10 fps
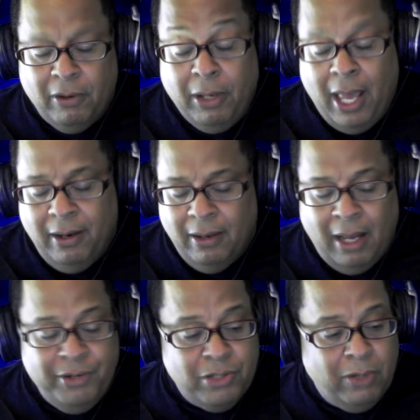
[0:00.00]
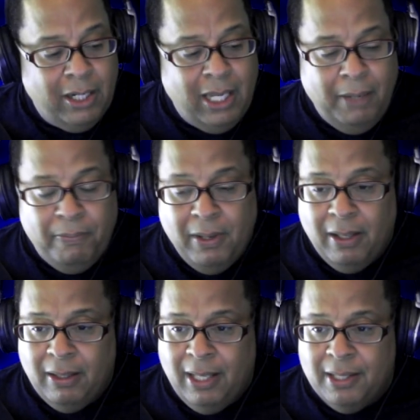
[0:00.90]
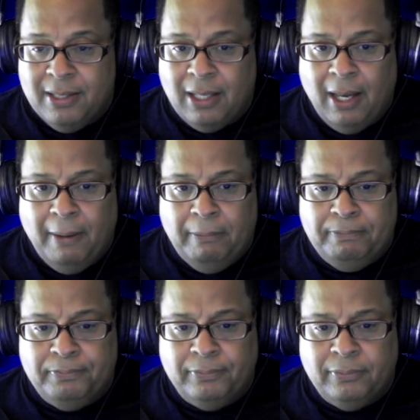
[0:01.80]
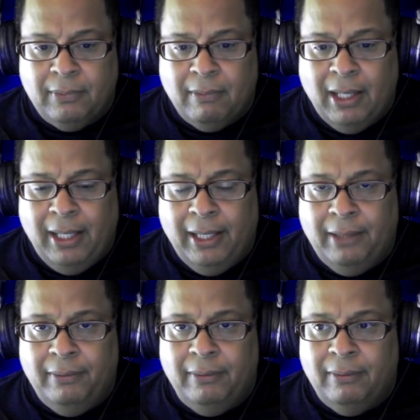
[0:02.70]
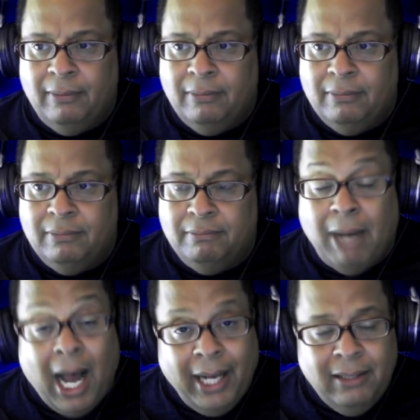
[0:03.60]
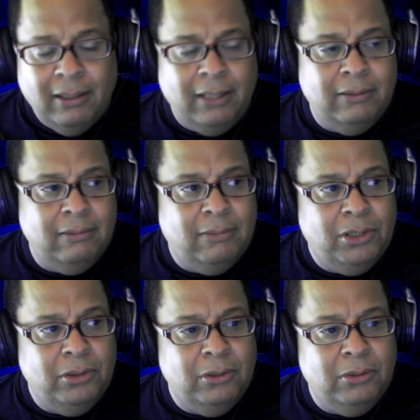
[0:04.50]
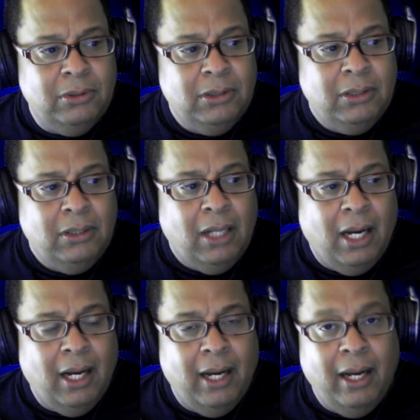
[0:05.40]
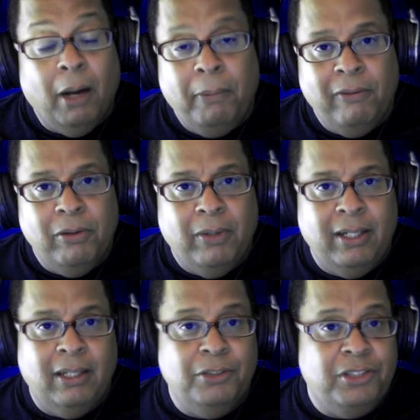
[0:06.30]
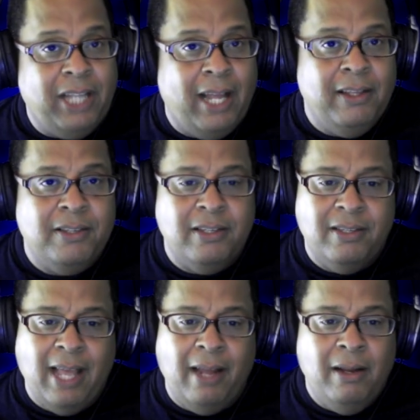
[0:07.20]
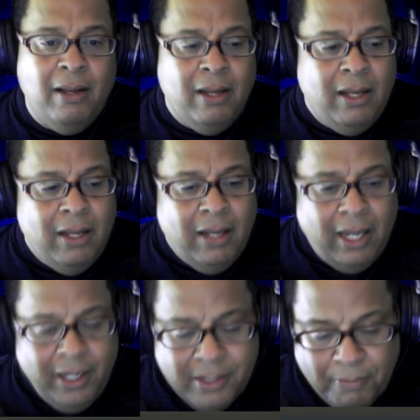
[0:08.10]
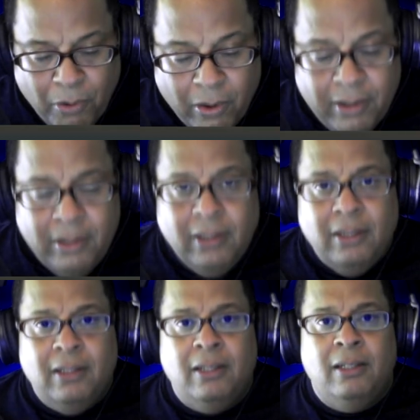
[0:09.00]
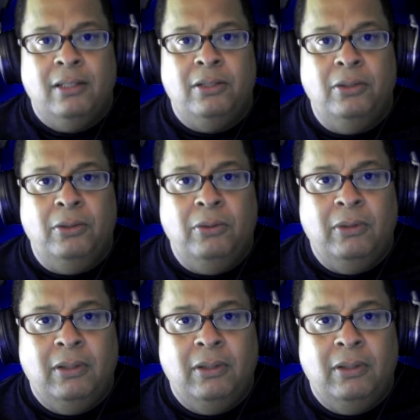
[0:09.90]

Again, I just want to keep this in mind, and to help everyone understand this, is that it is important to